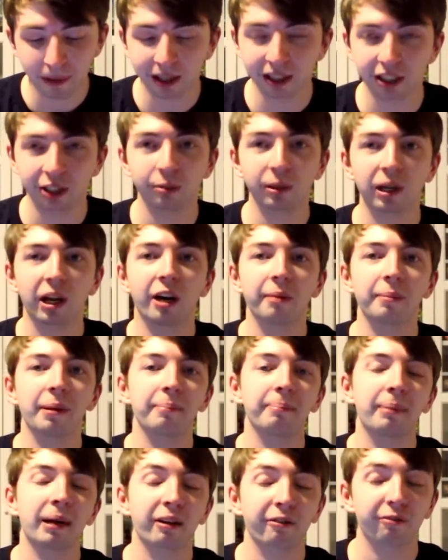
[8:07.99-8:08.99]
uh, to a guy
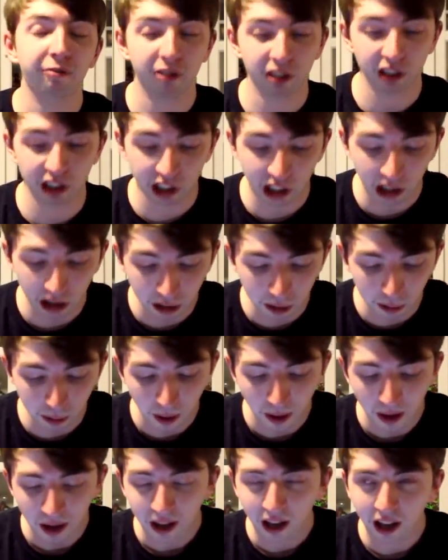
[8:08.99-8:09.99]
about Battlefront Two.
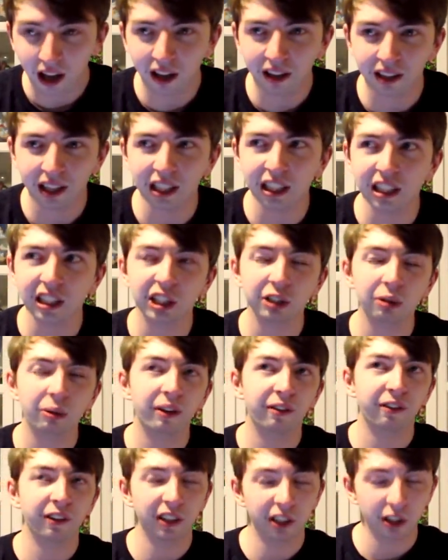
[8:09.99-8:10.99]
Uh, they didn't show
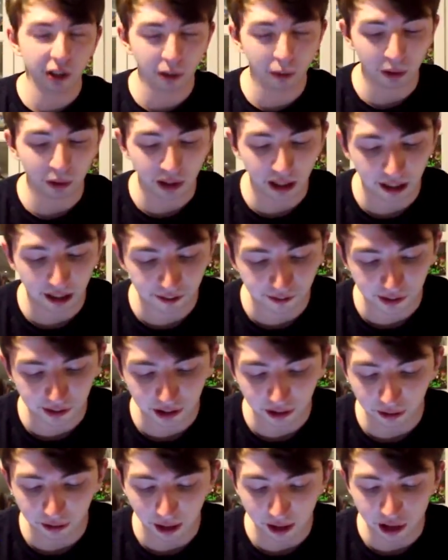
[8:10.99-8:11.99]
anything new or tell anything
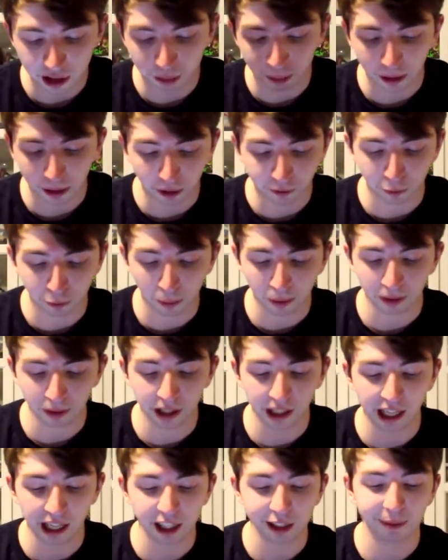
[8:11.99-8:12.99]
new, they just went over what
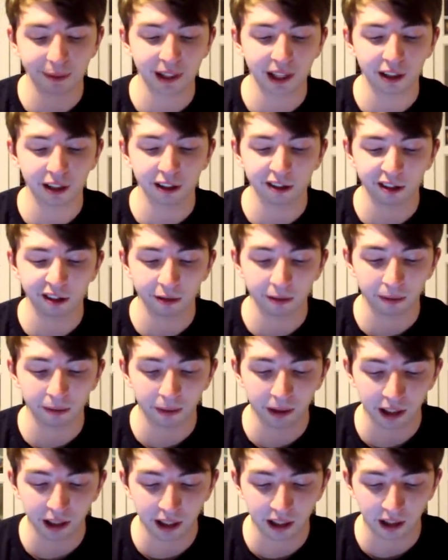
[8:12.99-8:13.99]
the announcements earlier in the
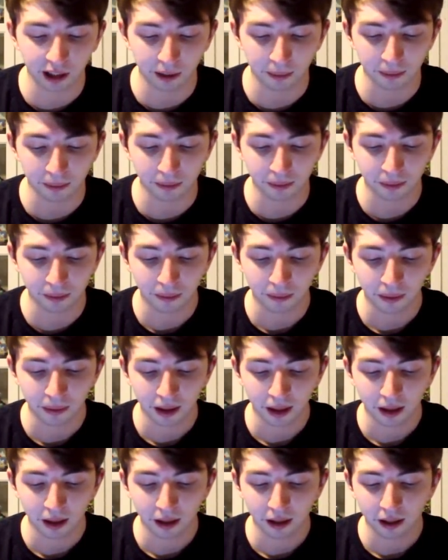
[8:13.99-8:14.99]
week, um,
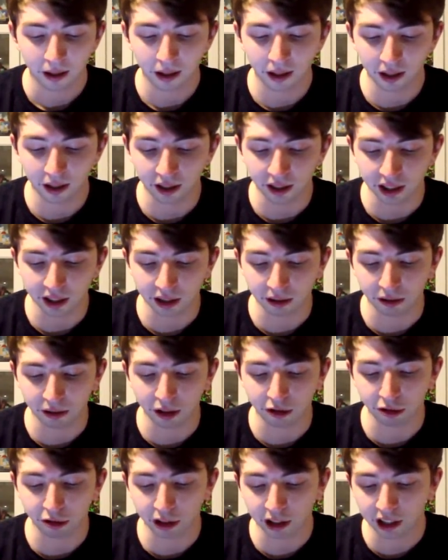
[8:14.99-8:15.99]
uh, so the
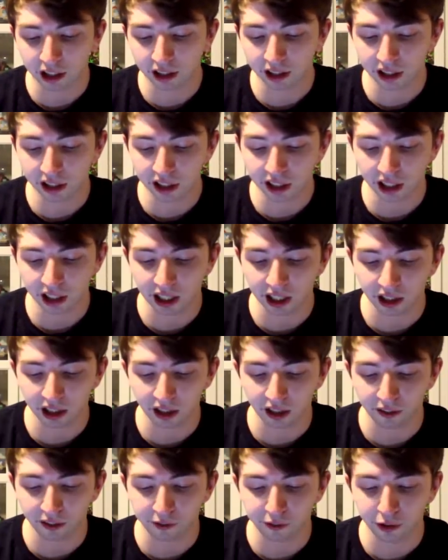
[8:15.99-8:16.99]
Droidekas and,
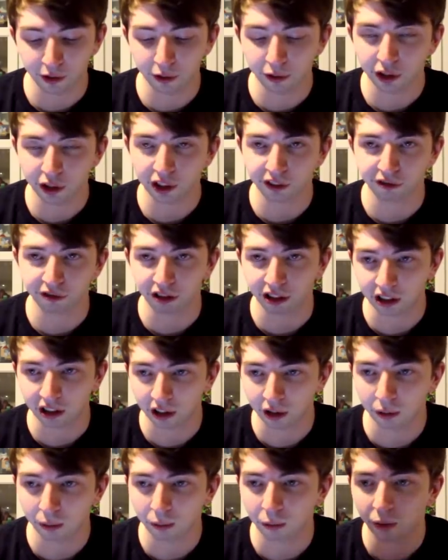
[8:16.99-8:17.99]
uh, Felucia from
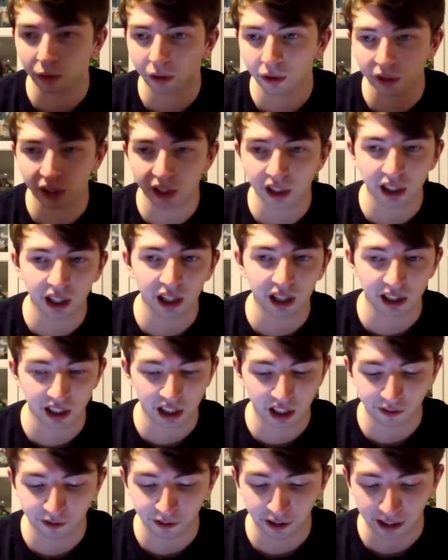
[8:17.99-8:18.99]
Clone Wars, uh,
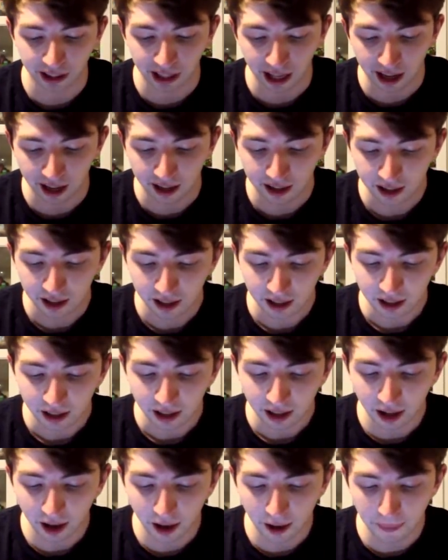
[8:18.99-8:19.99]
stuff like that.
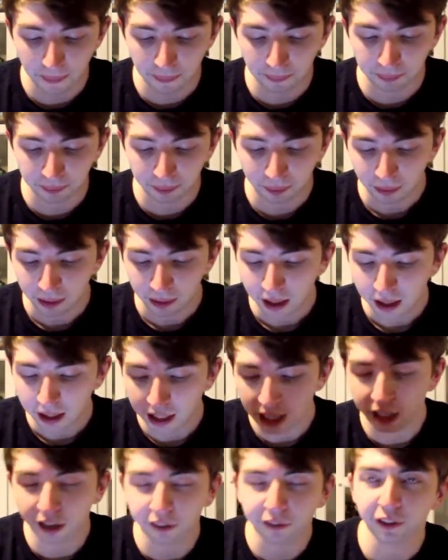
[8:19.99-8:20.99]
Um,
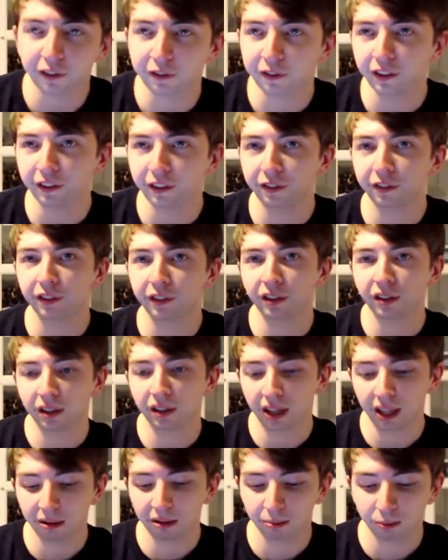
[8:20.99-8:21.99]
then after FIFA,
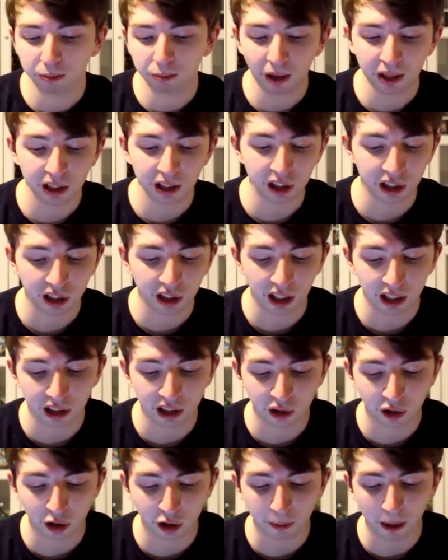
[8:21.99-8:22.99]
they went and
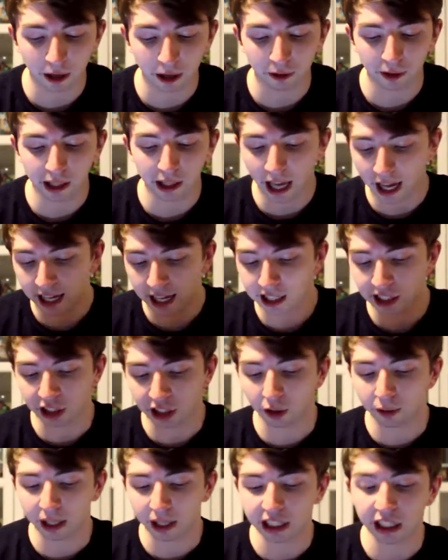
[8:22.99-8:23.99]
talked about E A is
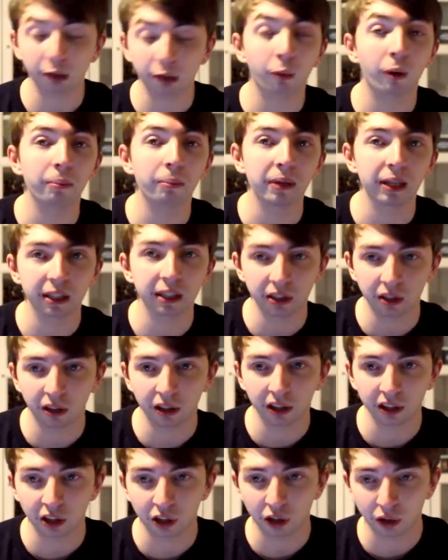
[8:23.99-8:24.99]
donating one million
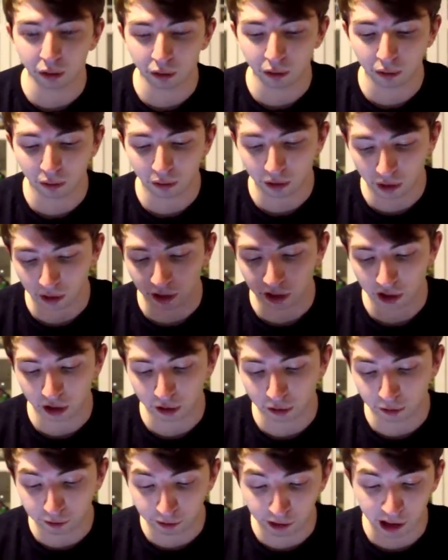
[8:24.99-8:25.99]
dollars to, dollars
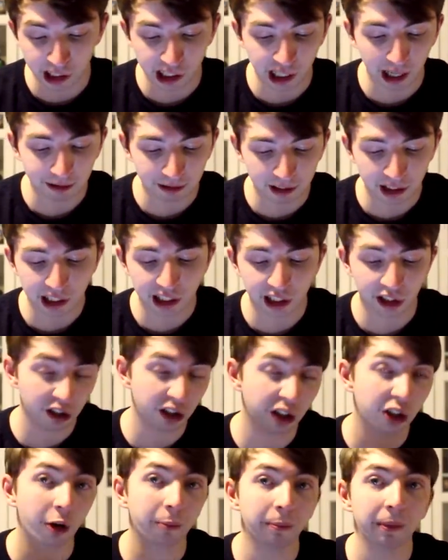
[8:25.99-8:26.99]
to free charities to
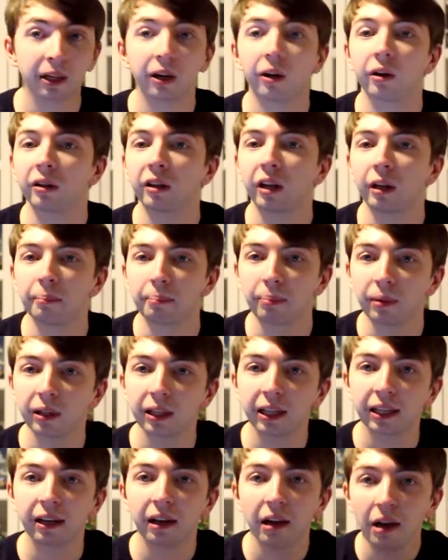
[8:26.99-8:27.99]
stopping online
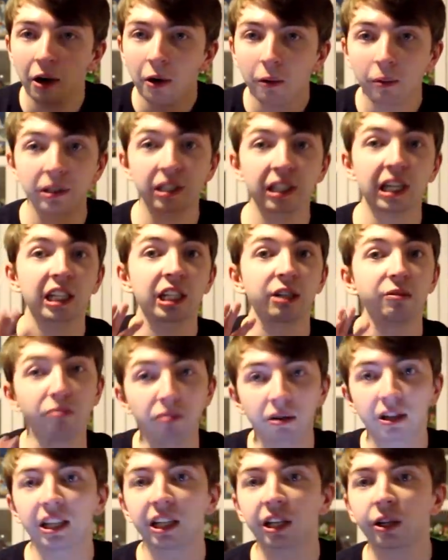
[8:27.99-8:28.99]
bullying, which is actually
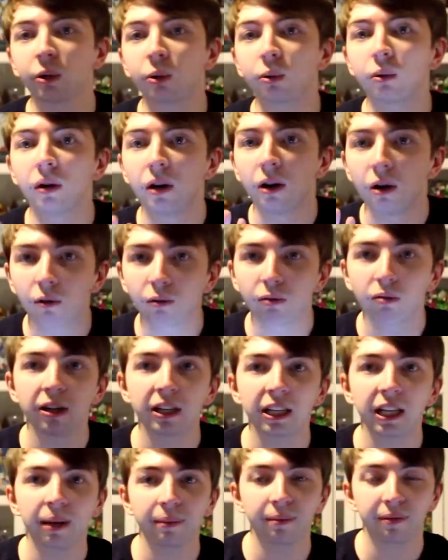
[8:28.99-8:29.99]
really cool,
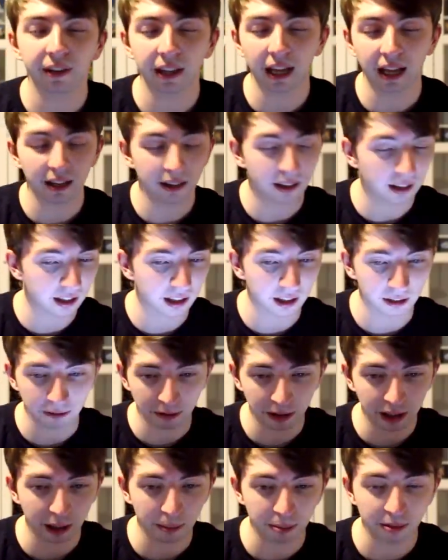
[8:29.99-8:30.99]
really up for that. Like, I
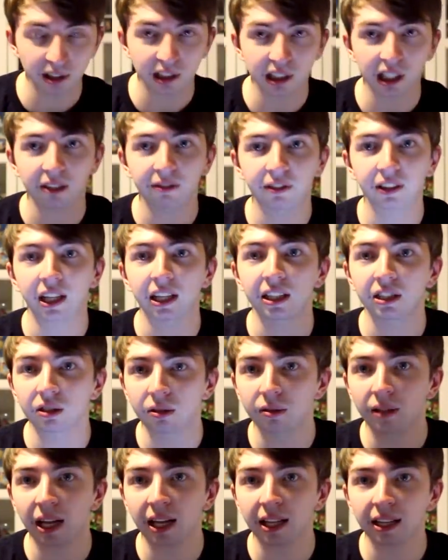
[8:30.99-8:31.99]
really appreciate that they
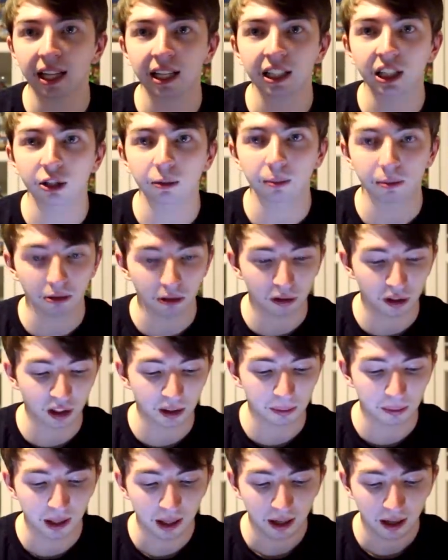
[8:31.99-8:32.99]
do that. That's super
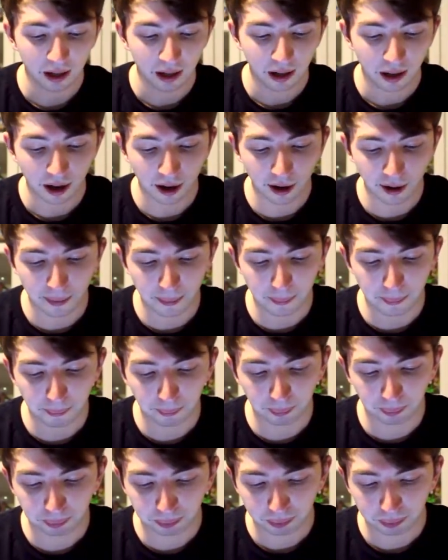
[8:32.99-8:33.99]
awesome. Um,